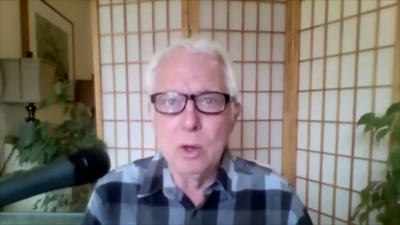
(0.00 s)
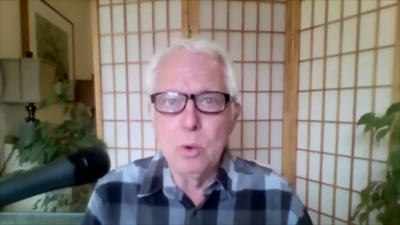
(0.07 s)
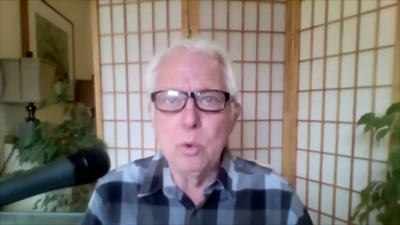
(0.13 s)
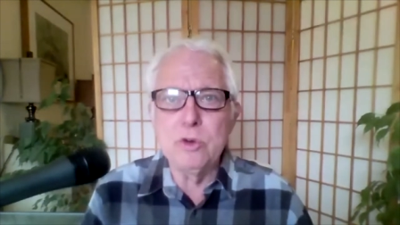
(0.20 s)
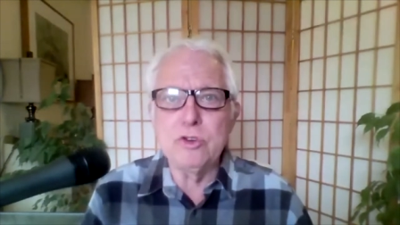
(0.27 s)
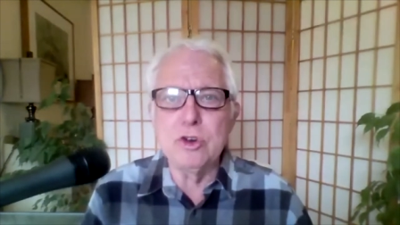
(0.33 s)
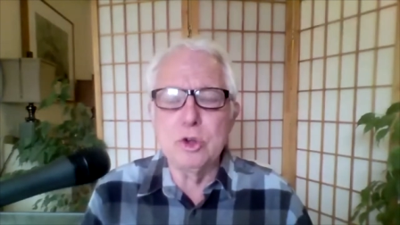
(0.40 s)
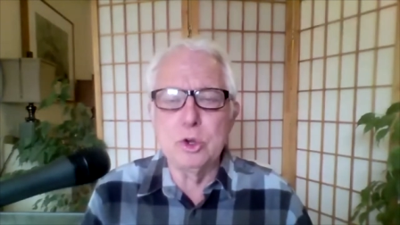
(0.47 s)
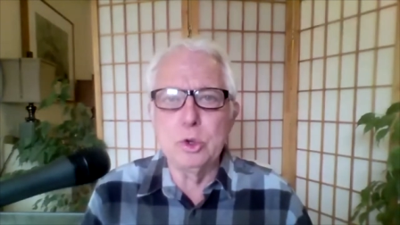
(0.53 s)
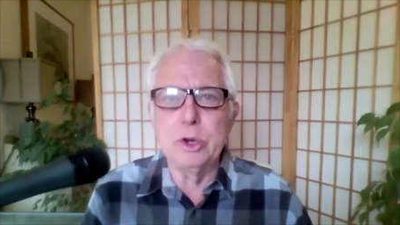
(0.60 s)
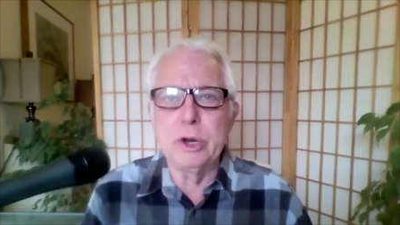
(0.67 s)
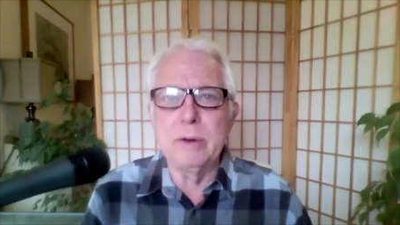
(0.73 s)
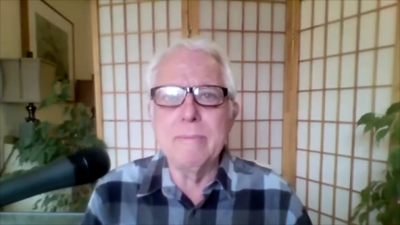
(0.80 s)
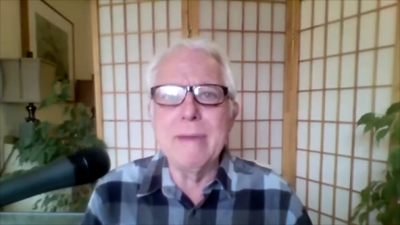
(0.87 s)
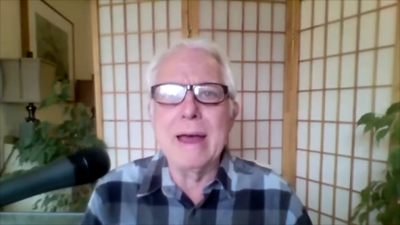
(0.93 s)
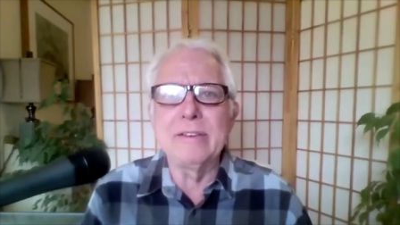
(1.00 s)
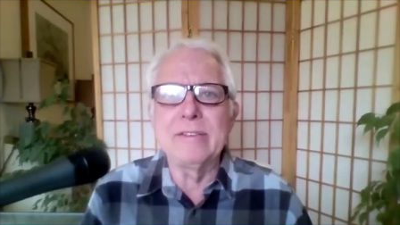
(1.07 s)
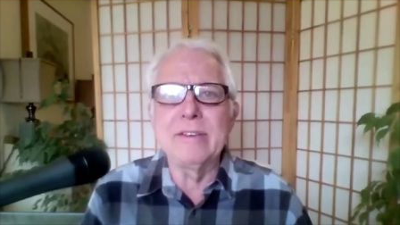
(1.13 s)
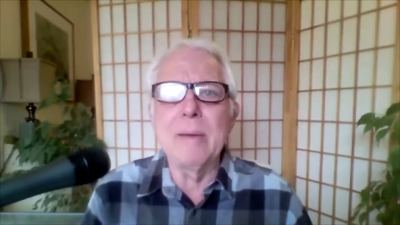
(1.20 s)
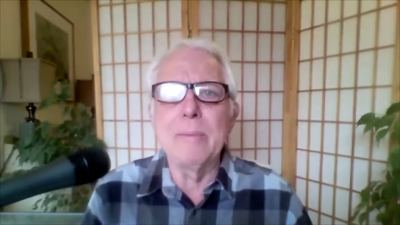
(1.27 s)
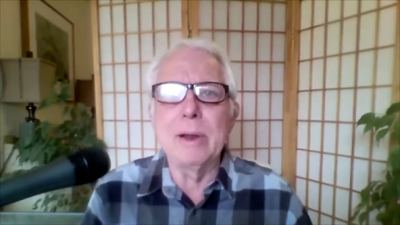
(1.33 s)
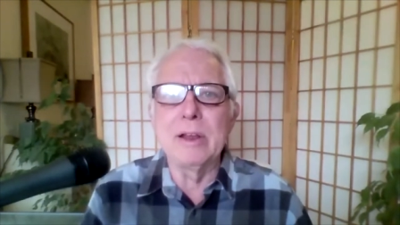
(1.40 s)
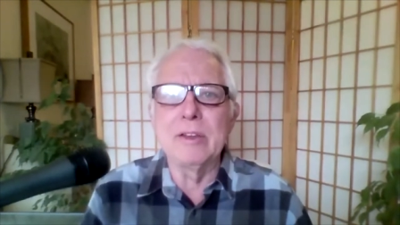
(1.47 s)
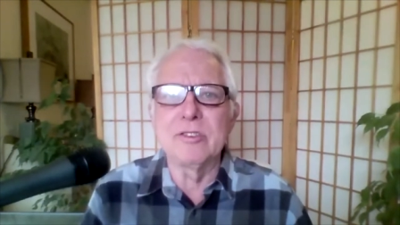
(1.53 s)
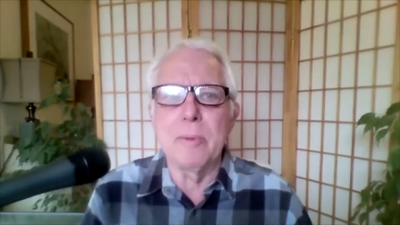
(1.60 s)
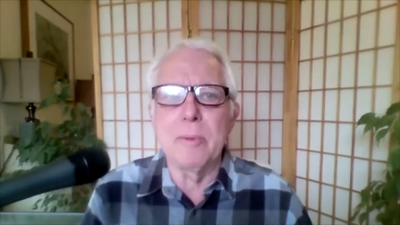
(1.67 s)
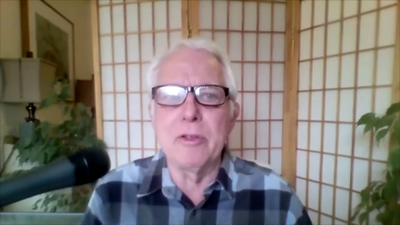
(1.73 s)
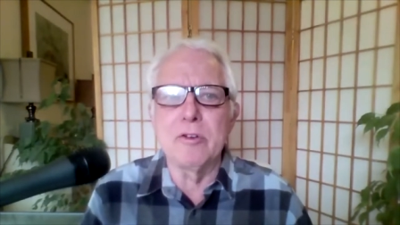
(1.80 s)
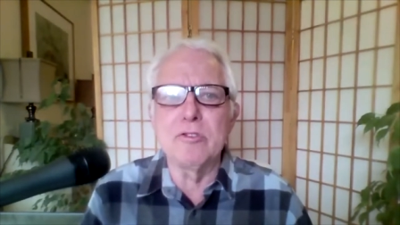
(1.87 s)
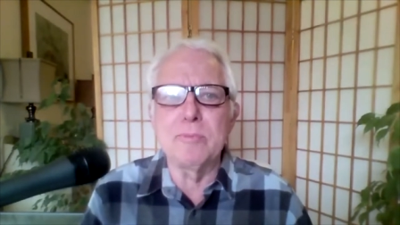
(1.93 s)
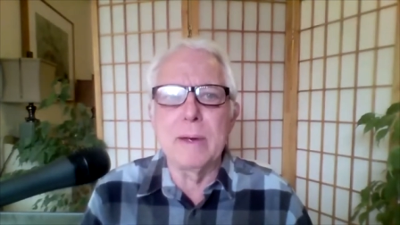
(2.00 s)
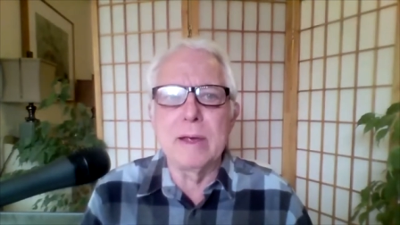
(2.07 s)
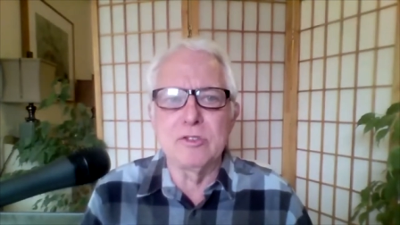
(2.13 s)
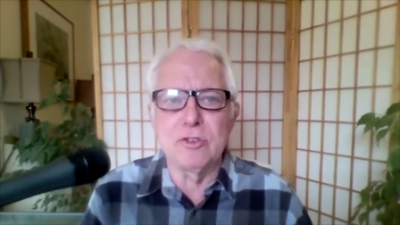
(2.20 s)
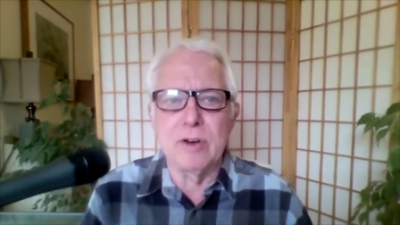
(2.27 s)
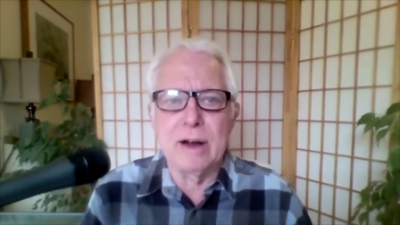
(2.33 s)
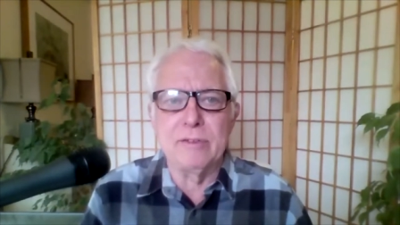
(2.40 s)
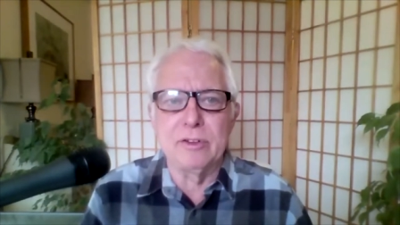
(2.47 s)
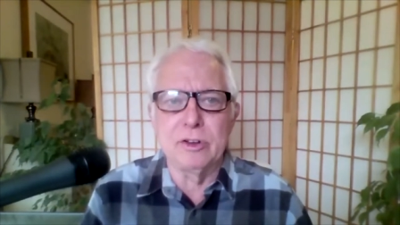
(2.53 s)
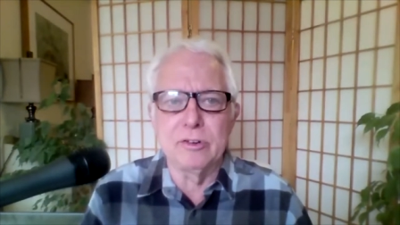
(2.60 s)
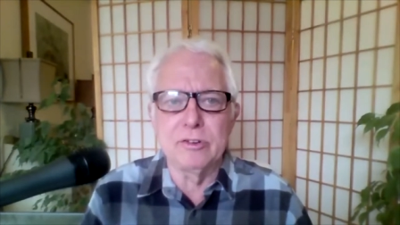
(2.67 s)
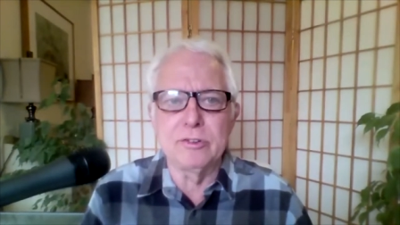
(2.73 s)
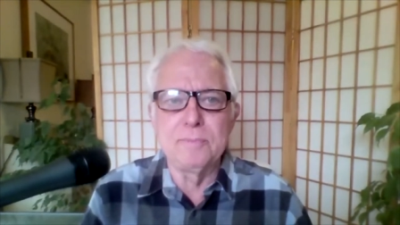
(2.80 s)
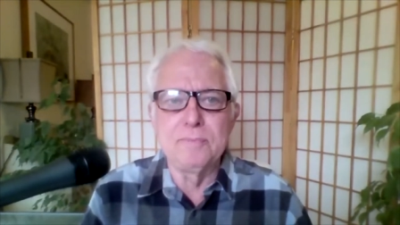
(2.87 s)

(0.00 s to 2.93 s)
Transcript: which included Matt Damon and some other space travelers.